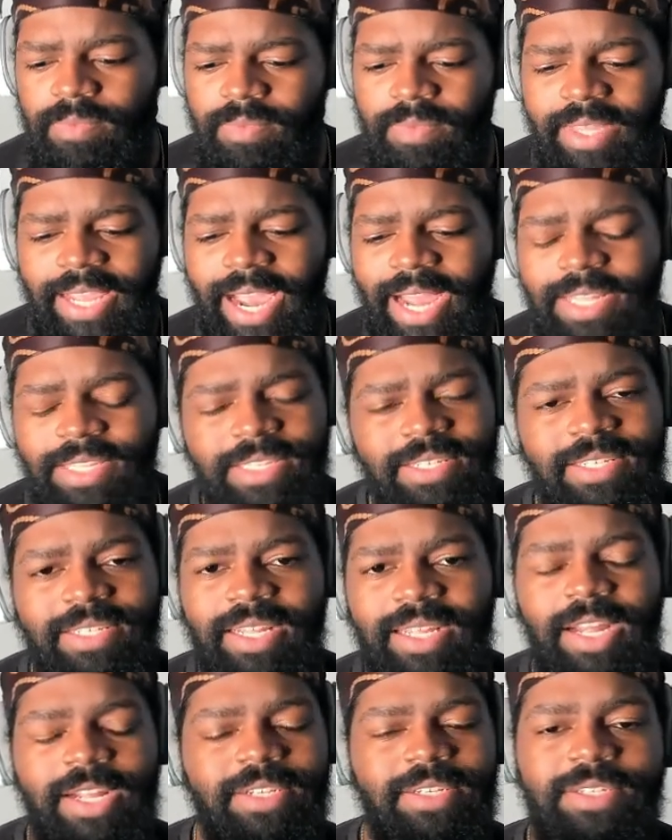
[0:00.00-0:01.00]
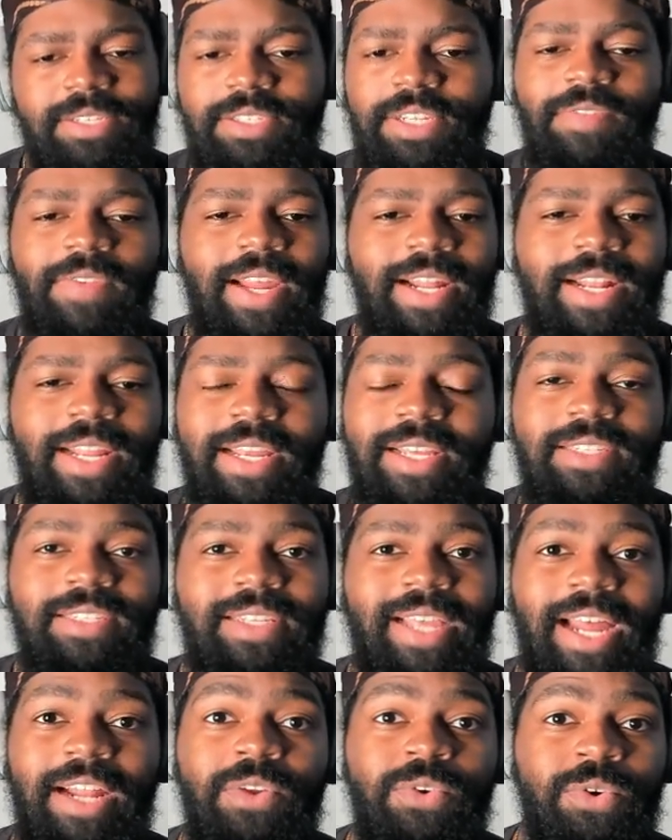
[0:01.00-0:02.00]
Yeah, I just stuff like that is,
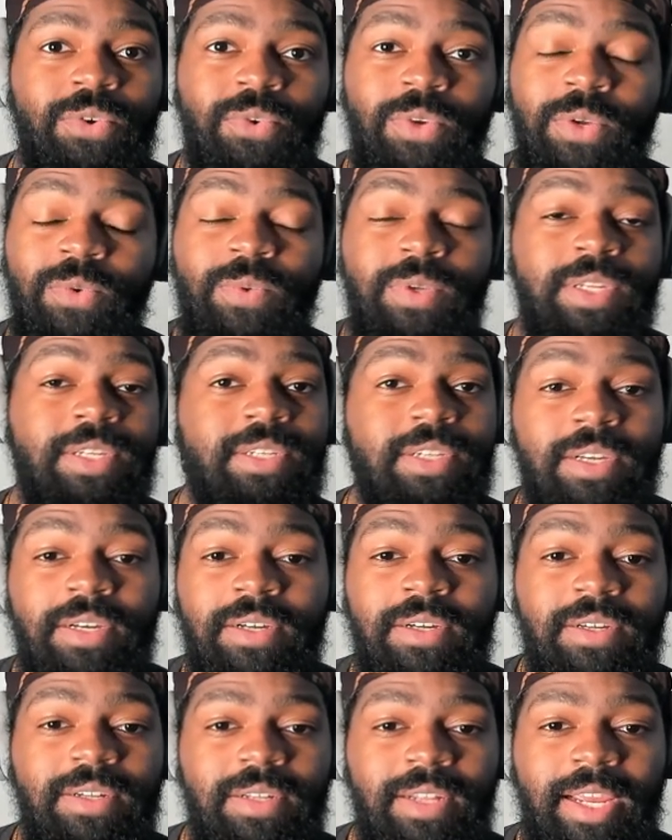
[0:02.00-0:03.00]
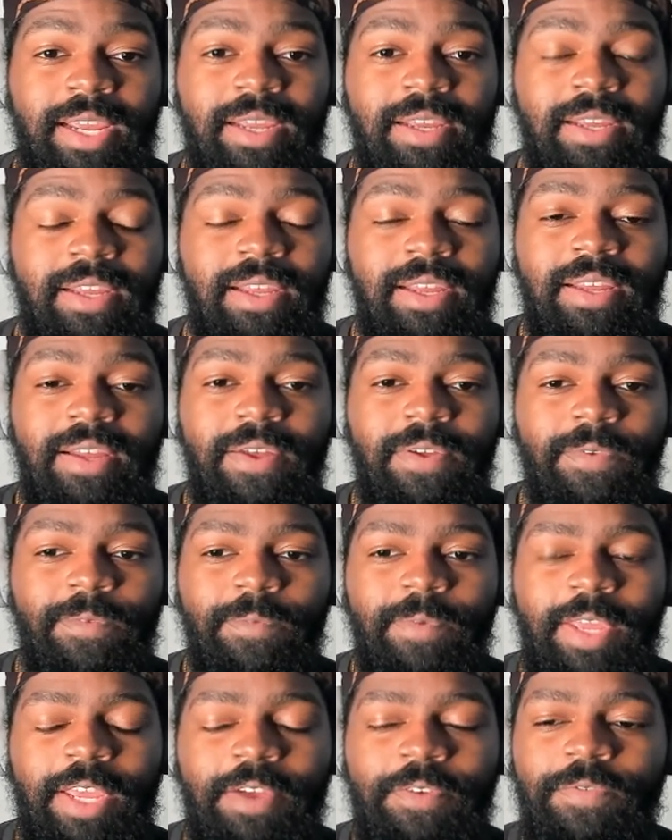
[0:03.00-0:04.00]
I don't agree with it, y'all. Like
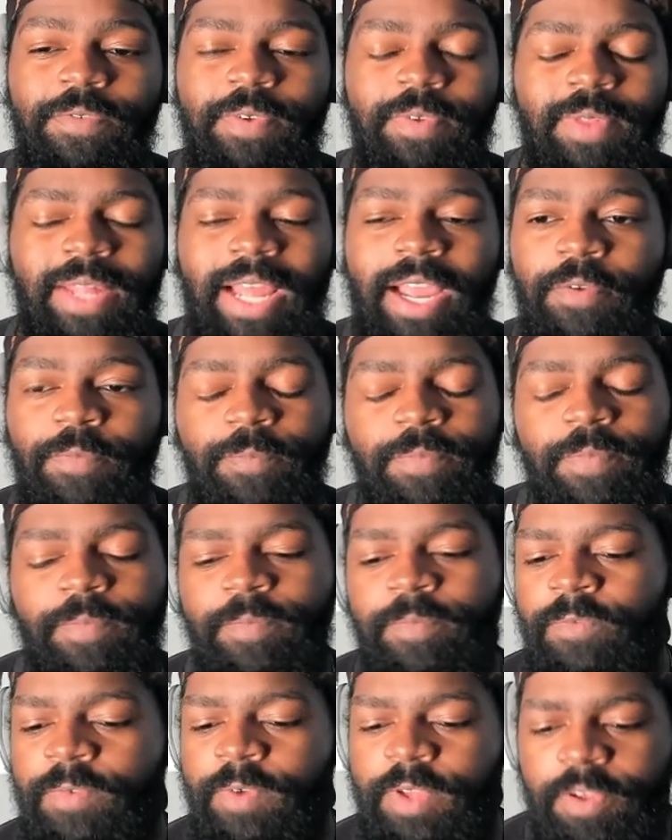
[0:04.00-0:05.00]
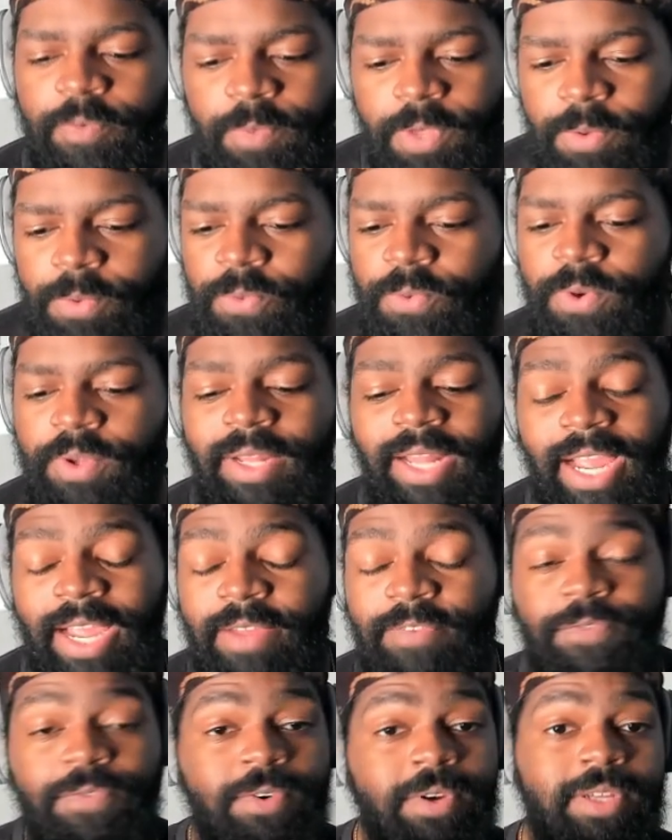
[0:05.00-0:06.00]
if like if people want,
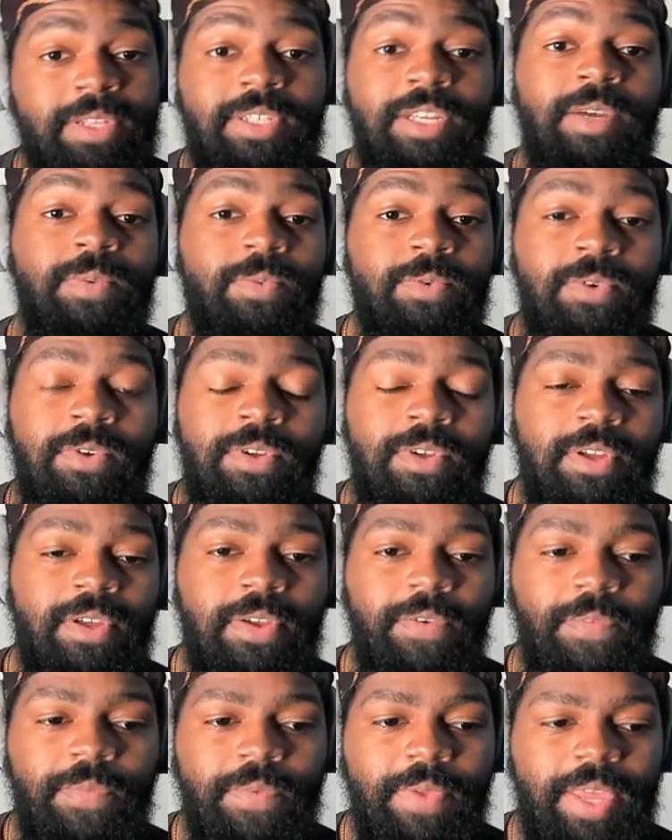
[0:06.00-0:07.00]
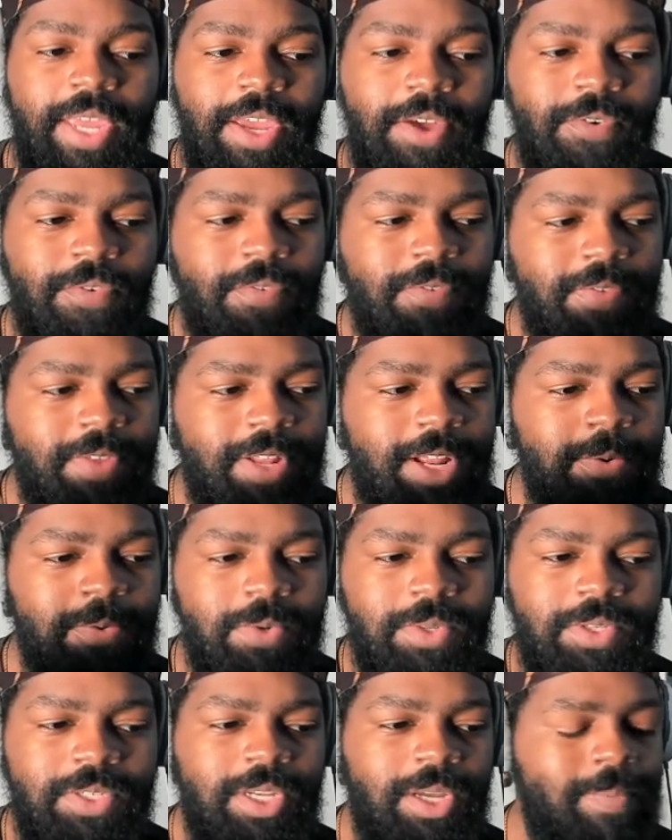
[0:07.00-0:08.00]
like for example, if there
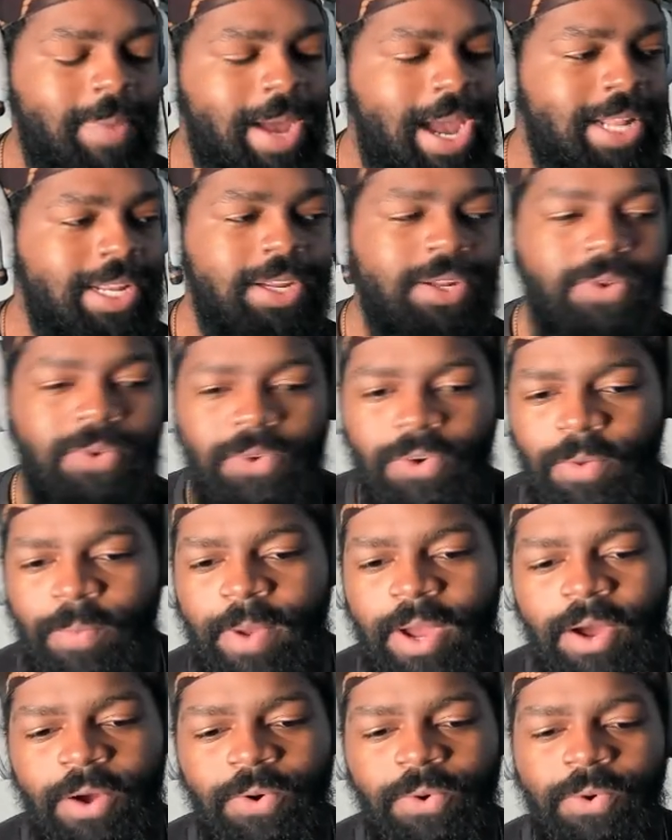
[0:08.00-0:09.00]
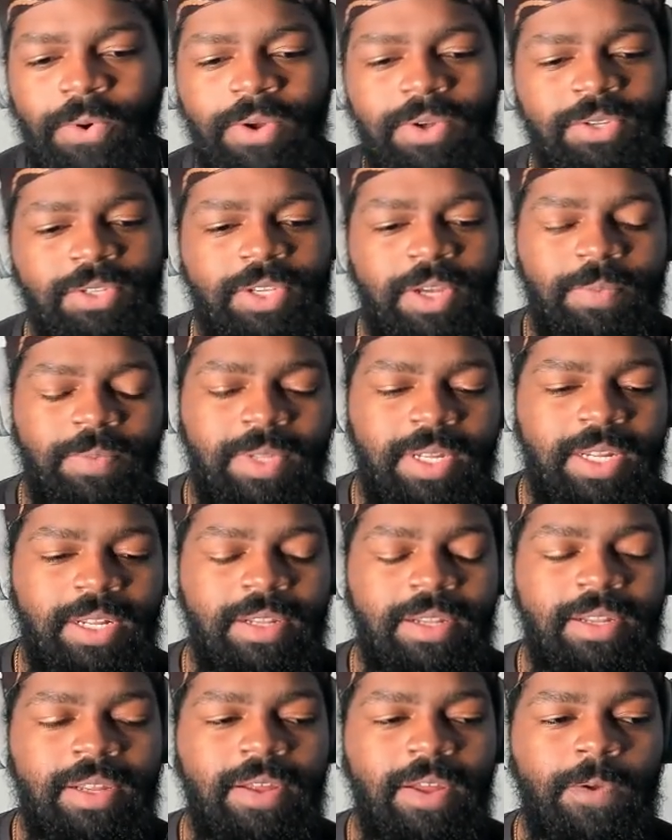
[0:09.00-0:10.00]
was something I didn't know about or
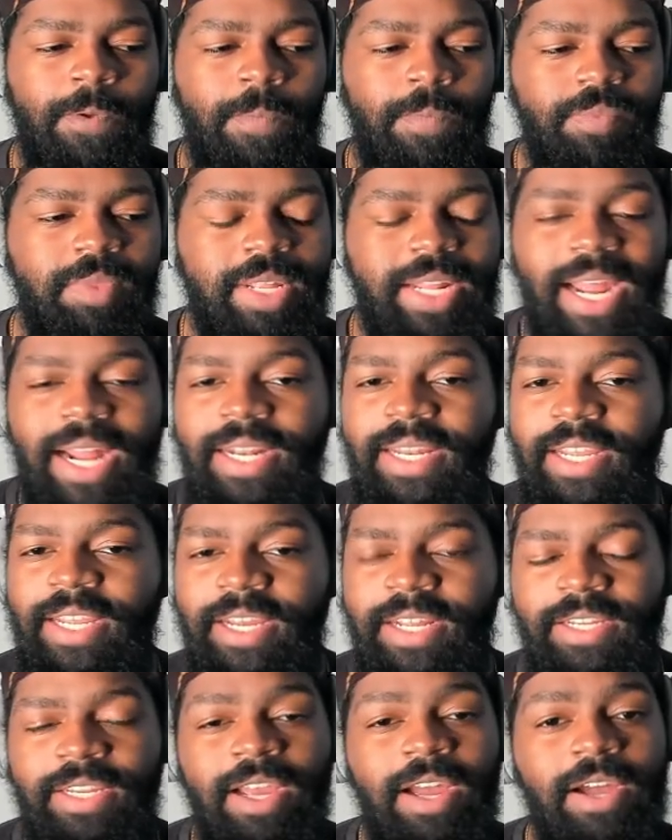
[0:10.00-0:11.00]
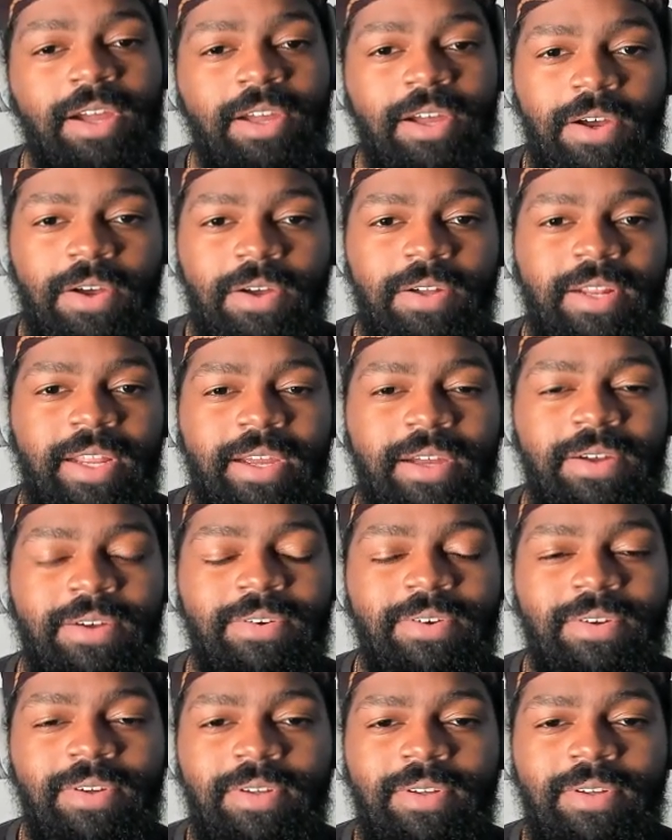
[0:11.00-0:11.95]
something that I did and y'all called out,